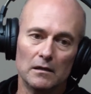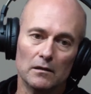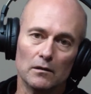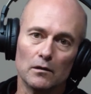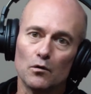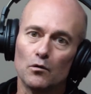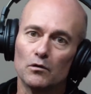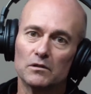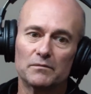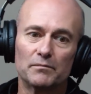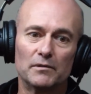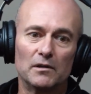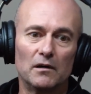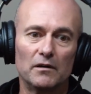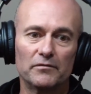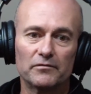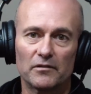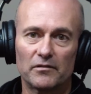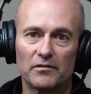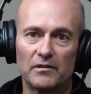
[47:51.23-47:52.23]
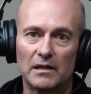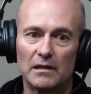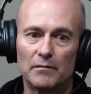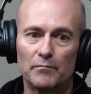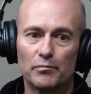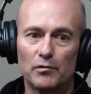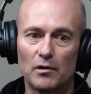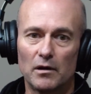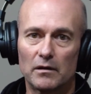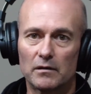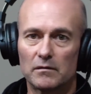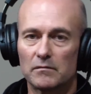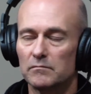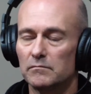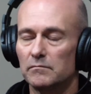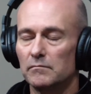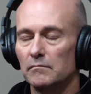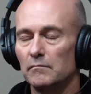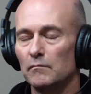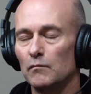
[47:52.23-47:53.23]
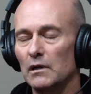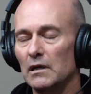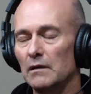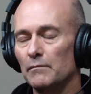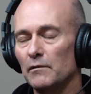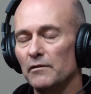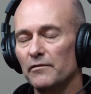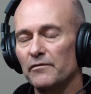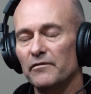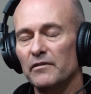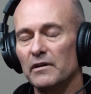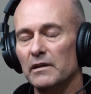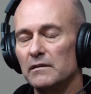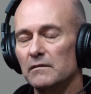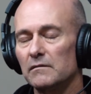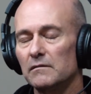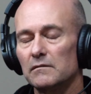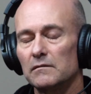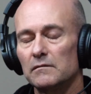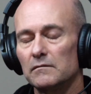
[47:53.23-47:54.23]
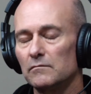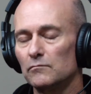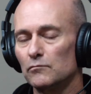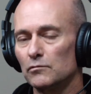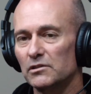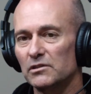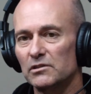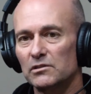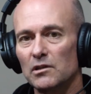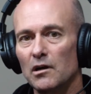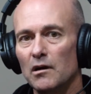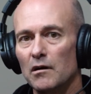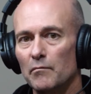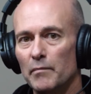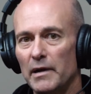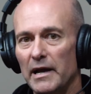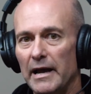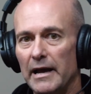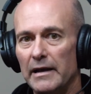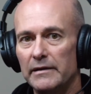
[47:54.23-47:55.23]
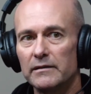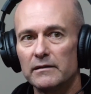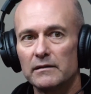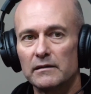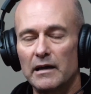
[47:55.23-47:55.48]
launched me off the thing, broke one of my feet so bad,